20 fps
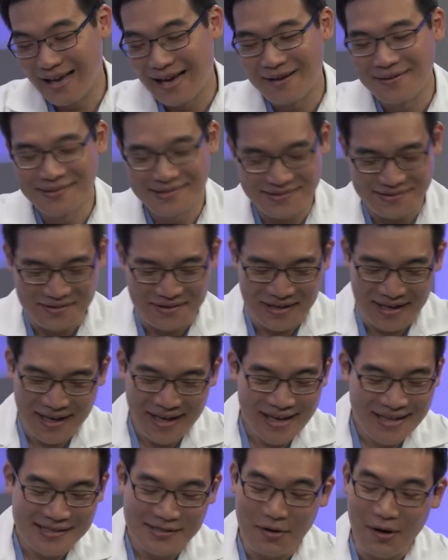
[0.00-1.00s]
Absolutely.
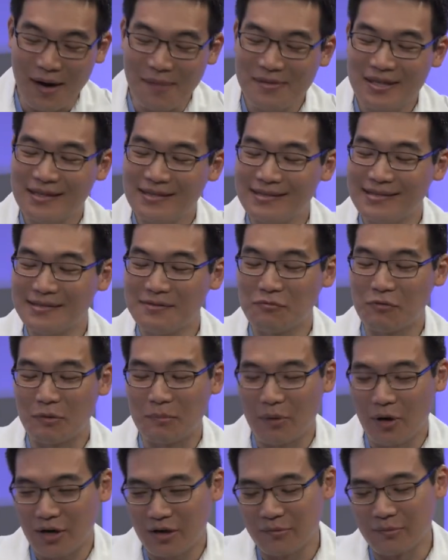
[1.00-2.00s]
So, I mean, this is
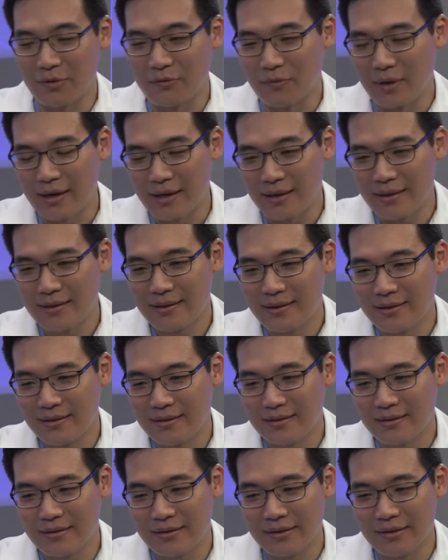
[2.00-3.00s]
remarkable, right? I think,
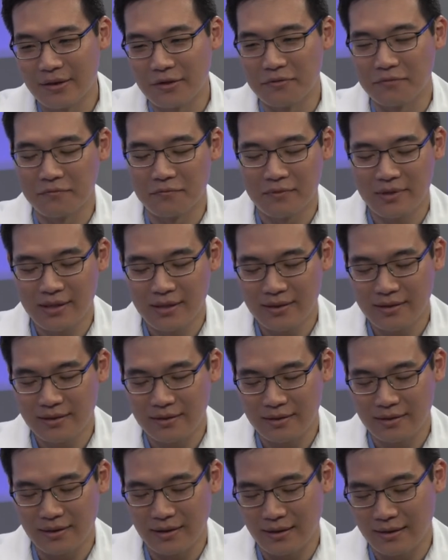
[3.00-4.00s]
mm-hmm. you know,
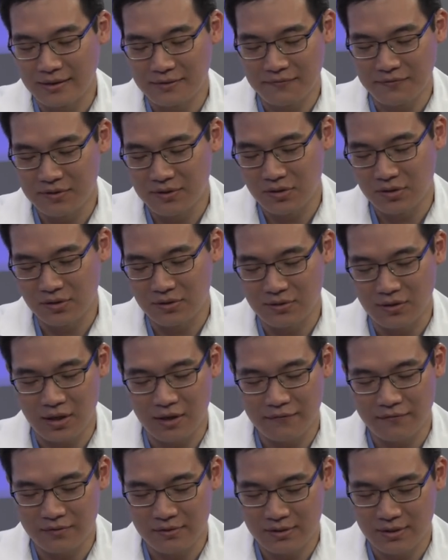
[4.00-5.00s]
we as physicians
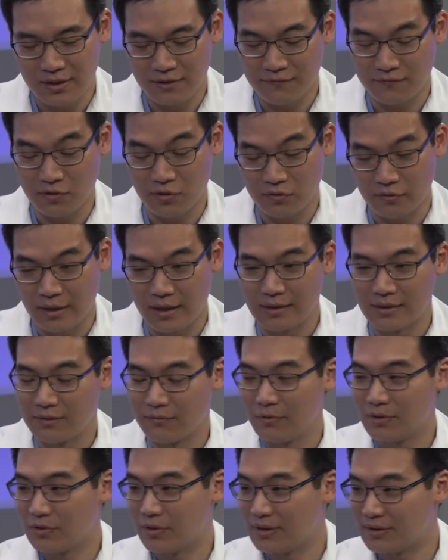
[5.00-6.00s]
often take for granted
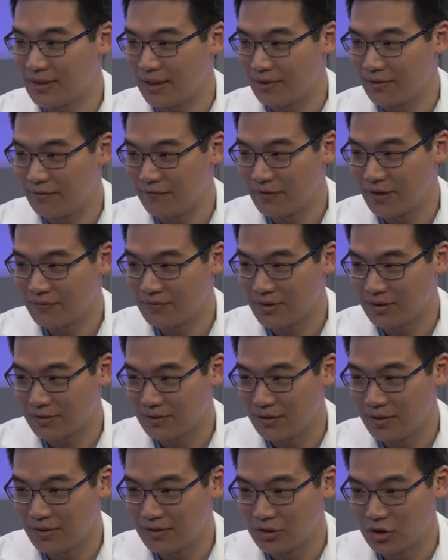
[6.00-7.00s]
what transcatheter valve
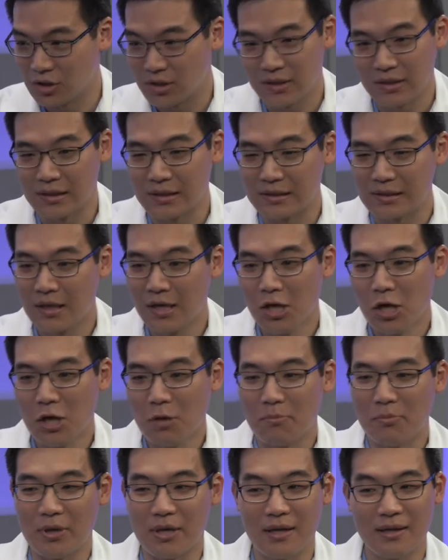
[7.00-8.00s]
technology is,
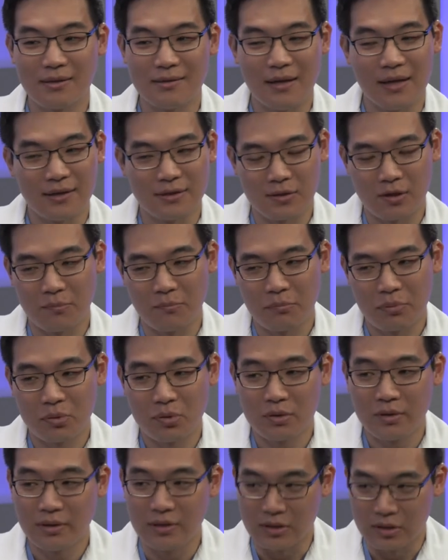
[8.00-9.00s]
but it has
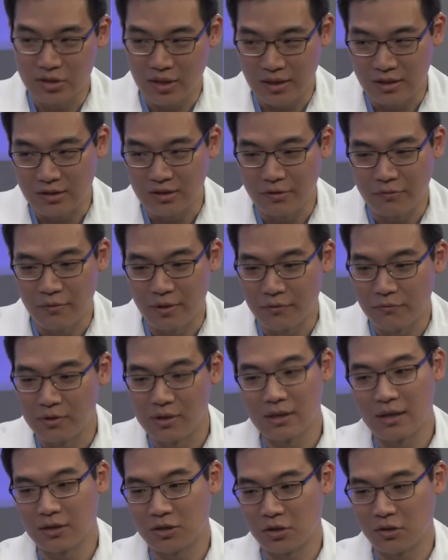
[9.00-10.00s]
completely changed the way we
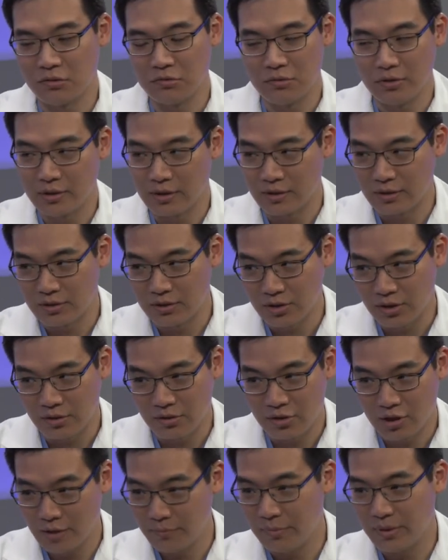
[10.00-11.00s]
can actually look at congenital
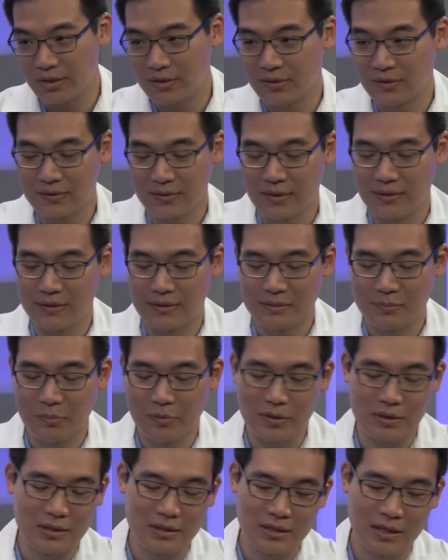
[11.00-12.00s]
heart patients at this
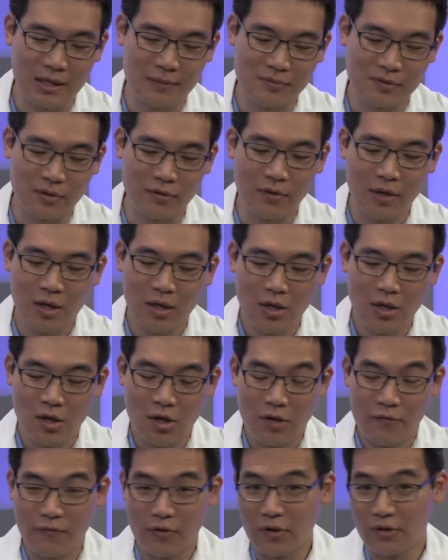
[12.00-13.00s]
point in time. So
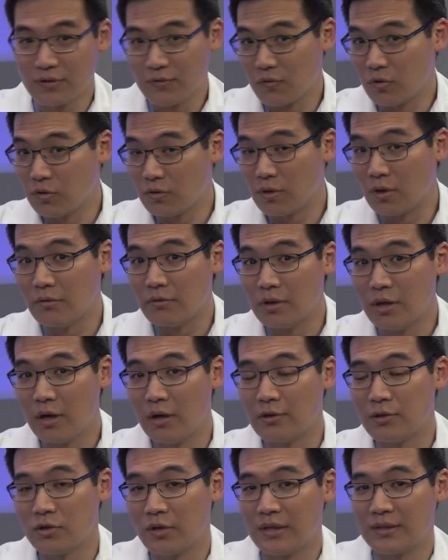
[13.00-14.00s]
for those of you who don't
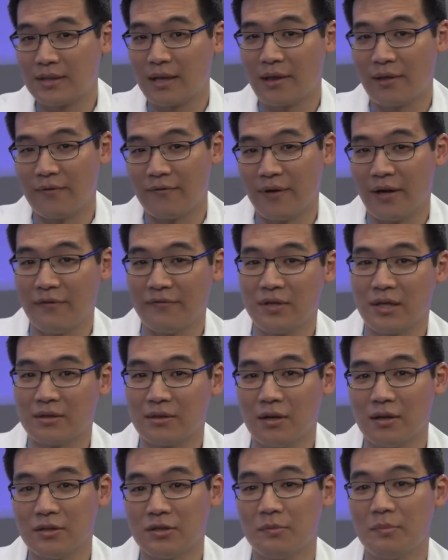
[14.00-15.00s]
know, transcatheter valve
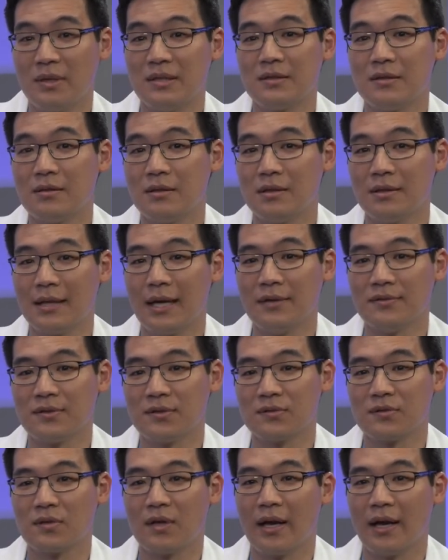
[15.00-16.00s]
technology basically allows
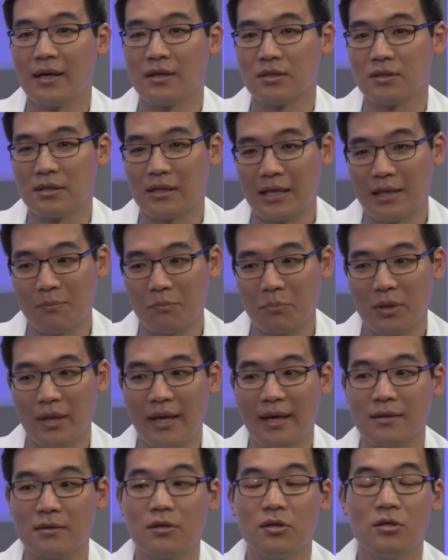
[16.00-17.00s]
us to actually
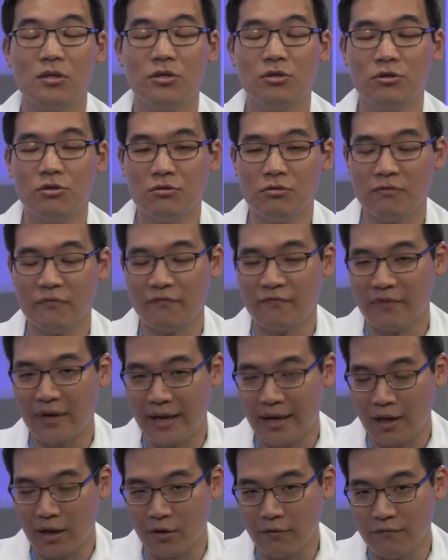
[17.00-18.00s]
implant a new
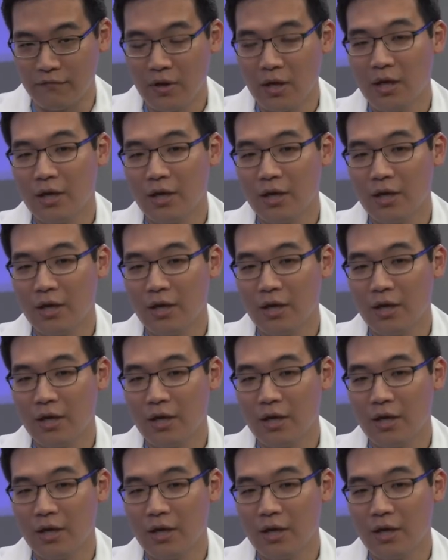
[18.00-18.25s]
valve